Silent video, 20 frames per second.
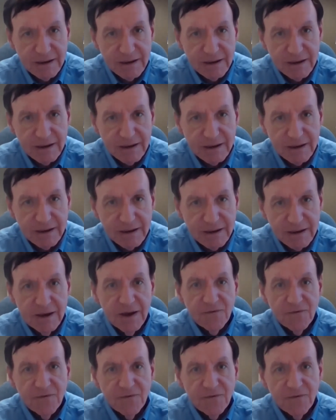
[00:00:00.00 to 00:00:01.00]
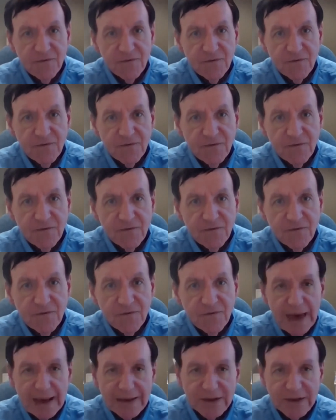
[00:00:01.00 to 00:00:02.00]
for our company,
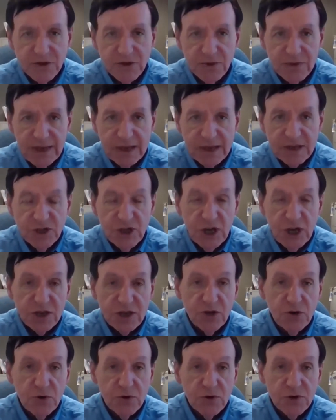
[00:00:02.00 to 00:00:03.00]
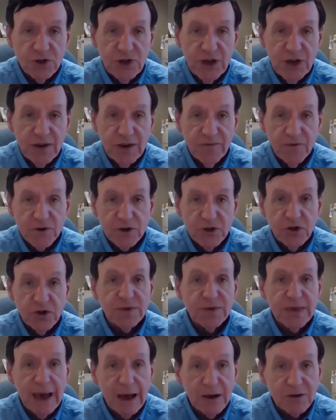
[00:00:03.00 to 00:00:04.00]
and we're going to send you a check to do that. So
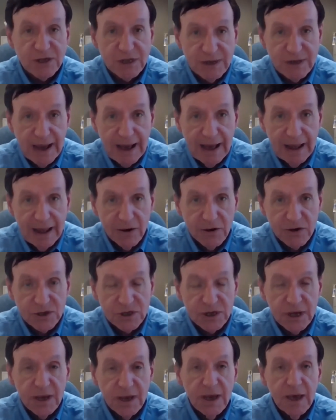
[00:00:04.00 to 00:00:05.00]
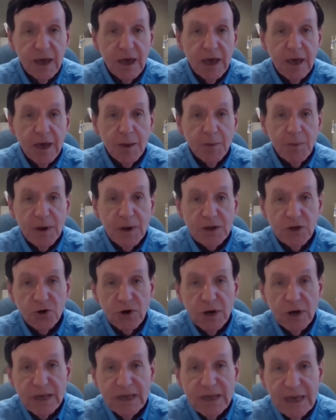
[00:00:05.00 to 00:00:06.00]
they send you a check for $2,000,
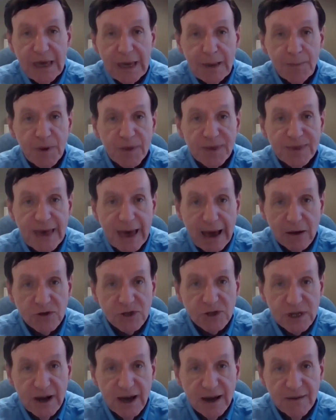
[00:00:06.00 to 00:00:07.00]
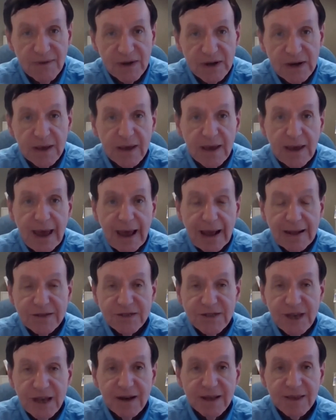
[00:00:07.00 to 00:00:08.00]
but you're to keep $1,000 of it and
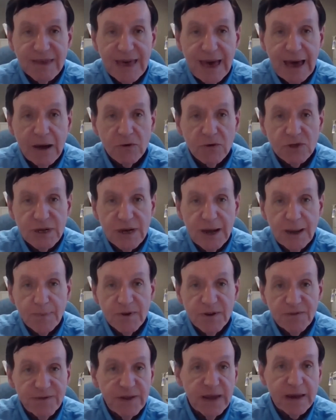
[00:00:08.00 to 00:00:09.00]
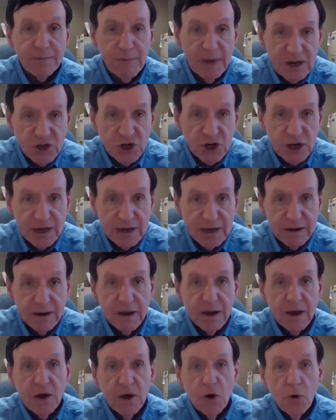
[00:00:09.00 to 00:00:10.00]
send $1,000 up to Flint, Michigan,
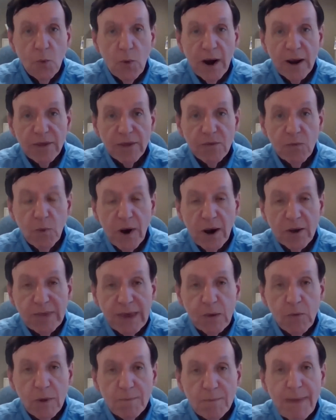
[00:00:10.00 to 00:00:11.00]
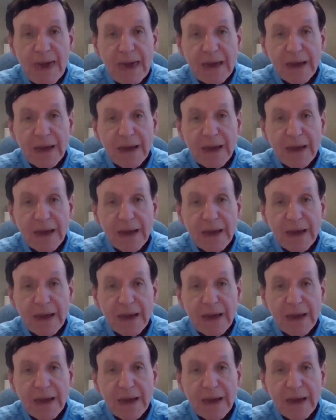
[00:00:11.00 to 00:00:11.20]
where they will make